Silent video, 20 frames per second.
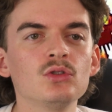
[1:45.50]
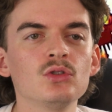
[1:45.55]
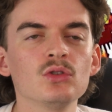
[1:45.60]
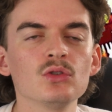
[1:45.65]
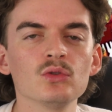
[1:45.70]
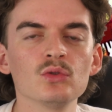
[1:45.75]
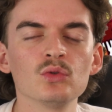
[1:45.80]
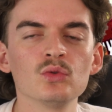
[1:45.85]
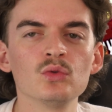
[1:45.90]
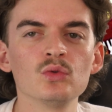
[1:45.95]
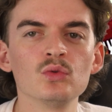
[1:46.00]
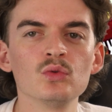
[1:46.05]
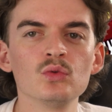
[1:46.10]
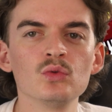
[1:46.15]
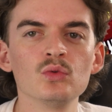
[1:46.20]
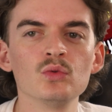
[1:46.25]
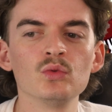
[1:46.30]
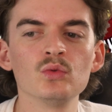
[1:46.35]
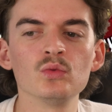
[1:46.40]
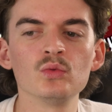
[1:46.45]

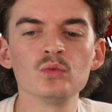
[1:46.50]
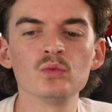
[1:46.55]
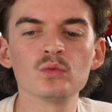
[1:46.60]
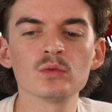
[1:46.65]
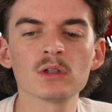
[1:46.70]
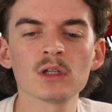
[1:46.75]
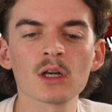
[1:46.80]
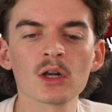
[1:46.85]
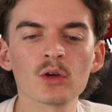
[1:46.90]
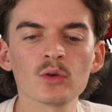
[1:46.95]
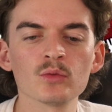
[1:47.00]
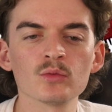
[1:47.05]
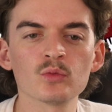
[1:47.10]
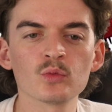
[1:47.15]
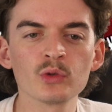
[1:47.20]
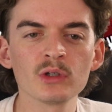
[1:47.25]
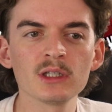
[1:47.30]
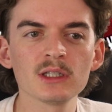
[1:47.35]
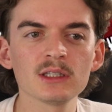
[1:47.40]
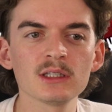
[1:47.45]
to, you know,
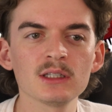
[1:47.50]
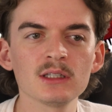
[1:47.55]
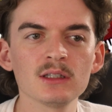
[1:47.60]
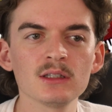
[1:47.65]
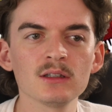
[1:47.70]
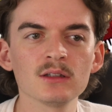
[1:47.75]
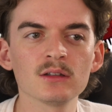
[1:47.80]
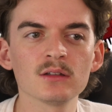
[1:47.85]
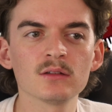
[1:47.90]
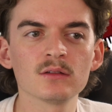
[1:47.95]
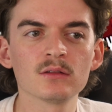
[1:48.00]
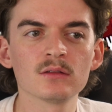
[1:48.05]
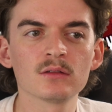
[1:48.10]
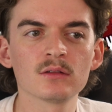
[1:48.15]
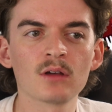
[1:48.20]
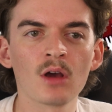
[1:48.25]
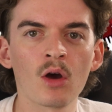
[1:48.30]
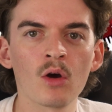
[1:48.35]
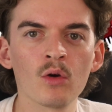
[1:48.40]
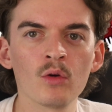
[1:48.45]
really
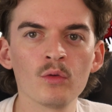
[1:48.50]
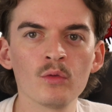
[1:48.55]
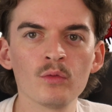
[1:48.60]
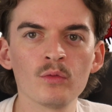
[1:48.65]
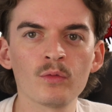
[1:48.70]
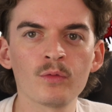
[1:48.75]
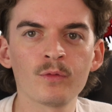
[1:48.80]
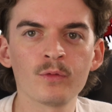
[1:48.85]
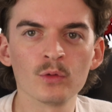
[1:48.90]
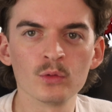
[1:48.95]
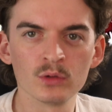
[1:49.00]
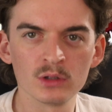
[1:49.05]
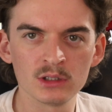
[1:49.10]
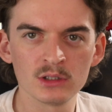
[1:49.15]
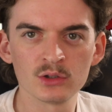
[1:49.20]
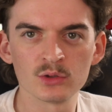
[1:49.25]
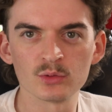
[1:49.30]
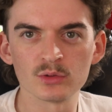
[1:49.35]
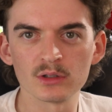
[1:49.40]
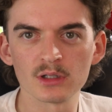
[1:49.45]
go full
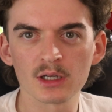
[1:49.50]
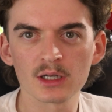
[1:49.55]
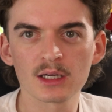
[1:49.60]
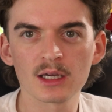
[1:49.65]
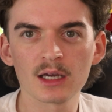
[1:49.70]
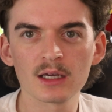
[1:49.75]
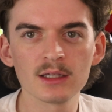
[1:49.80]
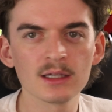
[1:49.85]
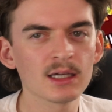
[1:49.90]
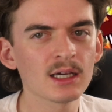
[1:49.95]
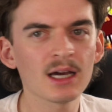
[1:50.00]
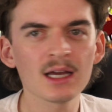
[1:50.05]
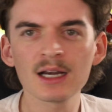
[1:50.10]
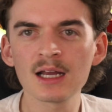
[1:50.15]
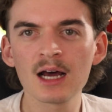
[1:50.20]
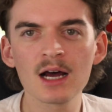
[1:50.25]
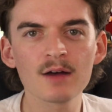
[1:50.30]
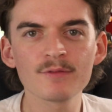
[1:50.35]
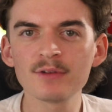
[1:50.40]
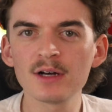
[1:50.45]
into it, okay? You can't
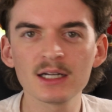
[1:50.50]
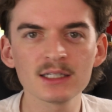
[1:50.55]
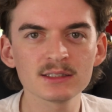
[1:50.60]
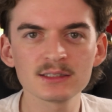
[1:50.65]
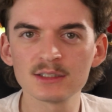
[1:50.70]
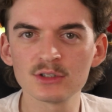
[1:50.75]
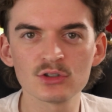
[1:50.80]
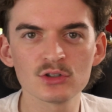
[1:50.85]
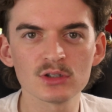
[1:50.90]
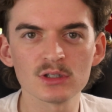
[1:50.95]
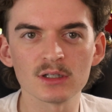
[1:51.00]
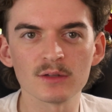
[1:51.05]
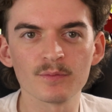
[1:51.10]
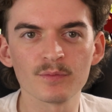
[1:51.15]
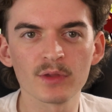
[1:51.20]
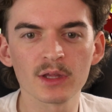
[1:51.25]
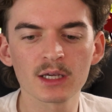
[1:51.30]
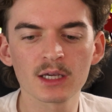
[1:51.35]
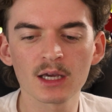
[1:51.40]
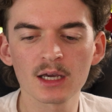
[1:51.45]
half-ass this shit,
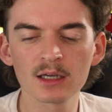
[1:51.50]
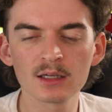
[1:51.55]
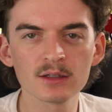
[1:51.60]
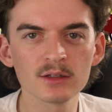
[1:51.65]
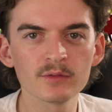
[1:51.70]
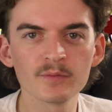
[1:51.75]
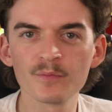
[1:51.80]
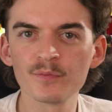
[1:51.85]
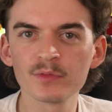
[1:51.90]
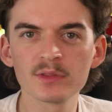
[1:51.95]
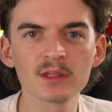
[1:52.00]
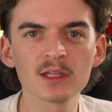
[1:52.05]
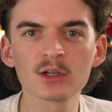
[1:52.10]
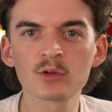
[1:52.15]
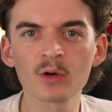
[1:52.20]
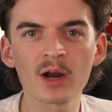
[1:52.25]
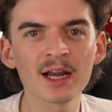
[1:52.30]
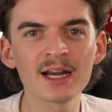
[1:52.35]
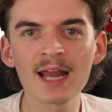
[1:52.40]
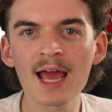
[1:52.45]
okay? The
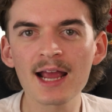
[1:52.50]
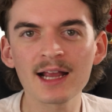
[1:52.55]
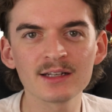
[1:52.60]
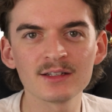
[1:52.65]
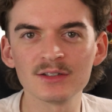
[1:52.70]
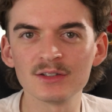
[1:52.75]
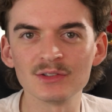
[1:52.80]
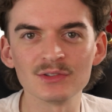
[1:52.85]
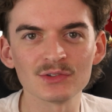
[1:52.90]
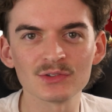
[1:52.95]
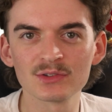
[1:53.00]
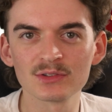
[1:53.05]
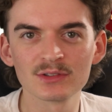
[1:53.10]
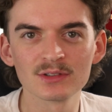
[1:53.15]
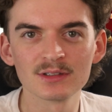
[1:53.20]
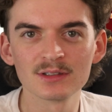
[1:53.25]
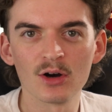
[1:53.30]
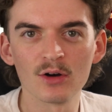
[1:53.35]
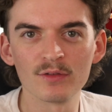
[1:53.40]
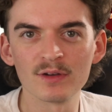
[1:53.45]
great actors
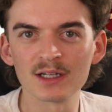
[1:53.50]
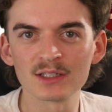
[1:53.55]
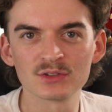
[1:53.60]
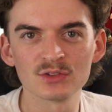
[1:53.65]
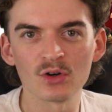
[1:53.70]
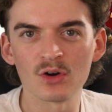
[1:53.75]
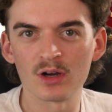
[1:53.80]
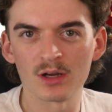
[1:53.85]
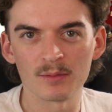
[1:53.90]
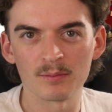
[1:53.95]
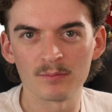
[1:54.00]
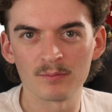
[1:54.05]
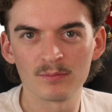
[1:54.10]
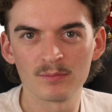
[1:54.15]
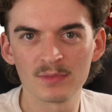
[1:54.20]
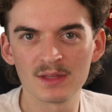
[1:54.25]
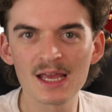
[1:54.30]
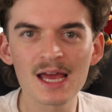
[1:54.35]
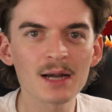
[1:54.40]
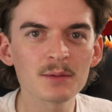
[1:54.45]
of our time,
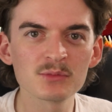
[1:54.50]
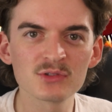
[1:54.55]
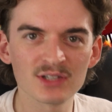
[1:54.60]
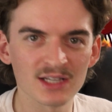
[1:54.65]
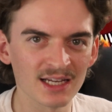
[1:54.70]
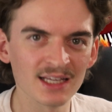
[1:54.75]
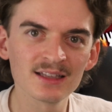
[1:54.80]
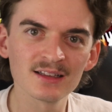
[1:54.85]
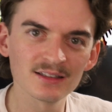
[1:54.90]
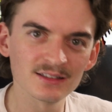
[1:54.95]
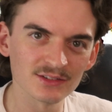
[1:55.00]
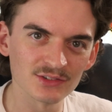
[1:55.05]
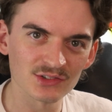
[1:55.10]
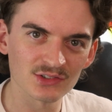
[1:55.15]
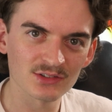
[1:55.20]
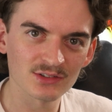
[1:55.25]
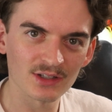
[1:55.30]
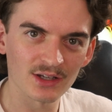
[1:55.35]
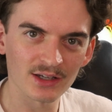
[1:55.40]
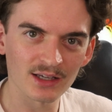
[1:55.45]
the Adam
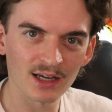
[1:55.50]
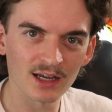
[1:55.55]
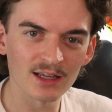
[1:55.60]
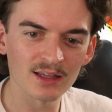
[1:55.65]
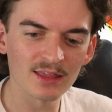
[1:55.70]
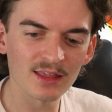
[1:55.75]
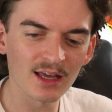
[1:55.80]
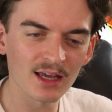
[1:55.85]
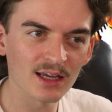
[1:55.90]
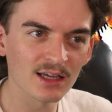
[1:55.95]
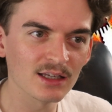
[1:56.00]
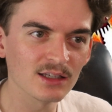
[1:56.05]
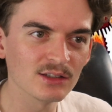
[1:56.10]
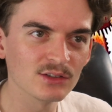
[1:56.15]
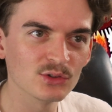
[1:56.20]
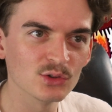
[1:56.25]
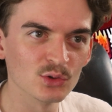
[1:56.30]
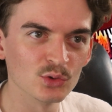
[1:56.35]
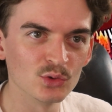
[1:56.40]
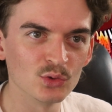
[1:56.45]
Sandlers, okay, they
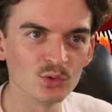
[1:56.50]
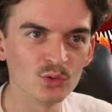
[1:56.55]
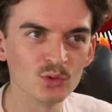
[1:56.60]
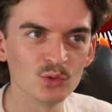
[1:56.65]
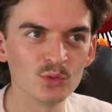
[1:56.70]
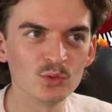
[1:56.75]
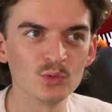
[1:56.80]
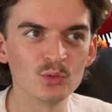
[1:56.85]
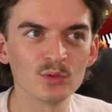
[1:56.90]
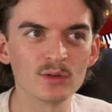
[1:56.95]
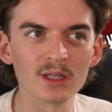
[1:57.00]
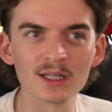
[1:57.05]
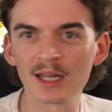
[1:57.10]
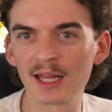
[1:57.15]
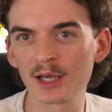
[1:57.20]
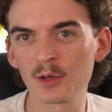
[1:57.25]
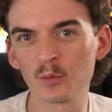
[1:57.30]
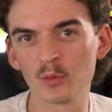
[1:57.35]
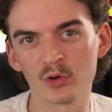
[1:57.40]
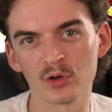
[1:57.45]
do the
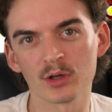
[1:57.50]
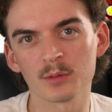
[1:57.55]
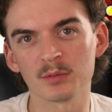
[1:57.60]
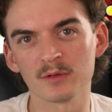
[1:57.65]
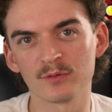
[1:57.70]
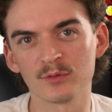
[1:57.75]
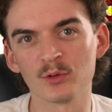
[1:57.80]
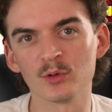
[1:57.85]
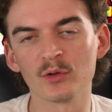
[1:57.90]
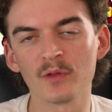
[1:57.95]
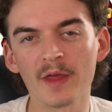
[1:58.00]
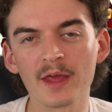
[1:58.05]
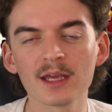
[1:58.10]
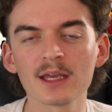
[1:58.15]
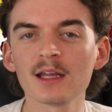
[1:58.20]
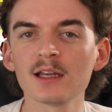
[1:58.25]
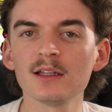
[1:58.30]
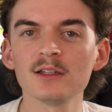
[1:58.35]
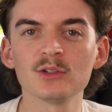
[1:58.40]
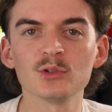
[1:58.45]
legwork before they
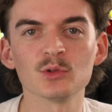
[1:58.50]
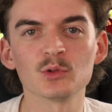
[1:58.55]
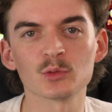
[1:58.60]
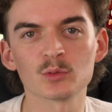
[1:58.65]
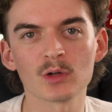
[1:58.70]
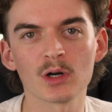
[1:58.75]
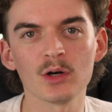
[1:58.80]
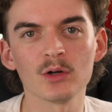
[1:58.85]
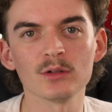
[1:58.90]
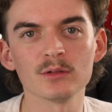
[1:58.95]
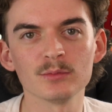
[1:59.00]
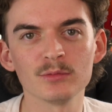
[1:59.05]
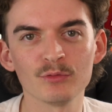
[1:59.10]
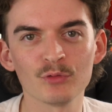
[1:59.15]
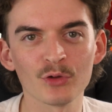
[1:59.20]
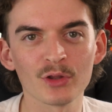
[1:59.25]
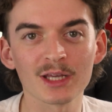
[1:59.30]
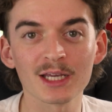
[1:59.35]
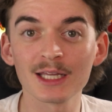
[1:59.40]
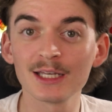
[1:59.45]
get into a role,
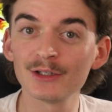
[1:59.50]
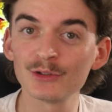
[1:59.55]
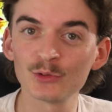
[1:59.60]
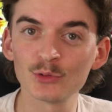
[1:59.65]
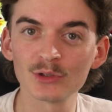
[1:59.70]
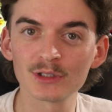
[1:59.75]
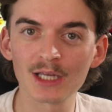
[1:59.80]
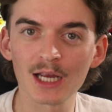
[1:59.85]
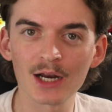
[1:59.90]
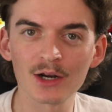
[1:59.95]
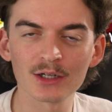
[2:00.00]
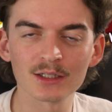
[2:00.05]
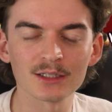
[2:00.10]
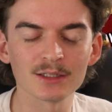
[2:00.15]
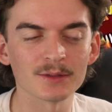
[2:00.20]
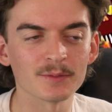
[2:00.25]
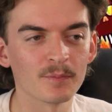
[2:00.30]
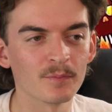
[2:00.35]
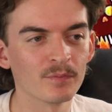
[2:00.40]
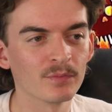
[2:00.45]
before they get into a
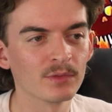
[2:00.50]
character.